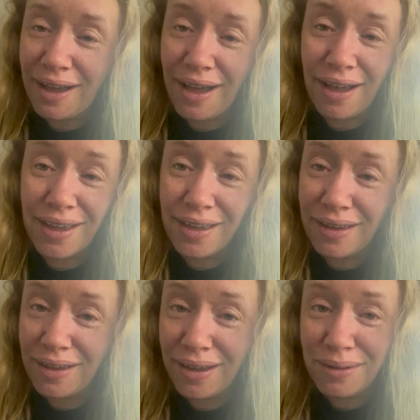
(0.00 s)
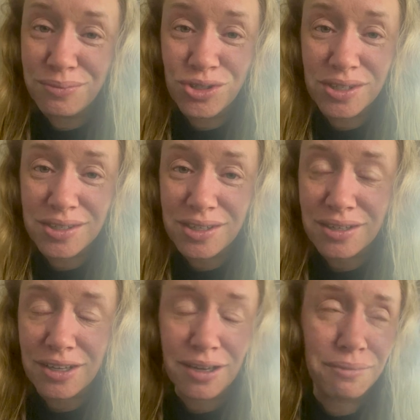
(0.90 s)
I am just
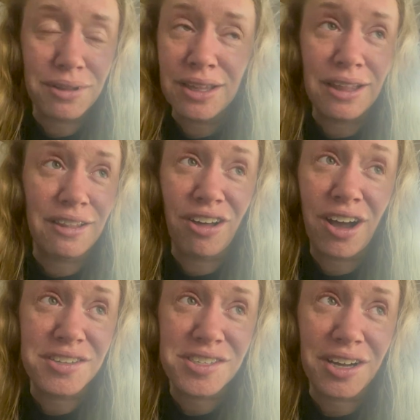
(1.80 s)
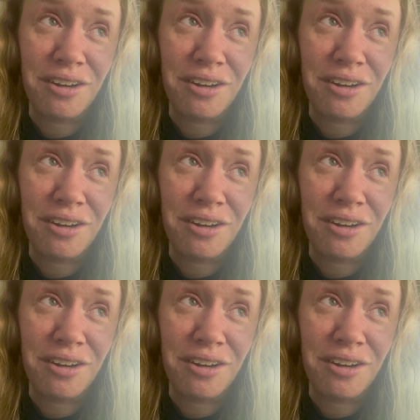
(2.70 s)
completely lost on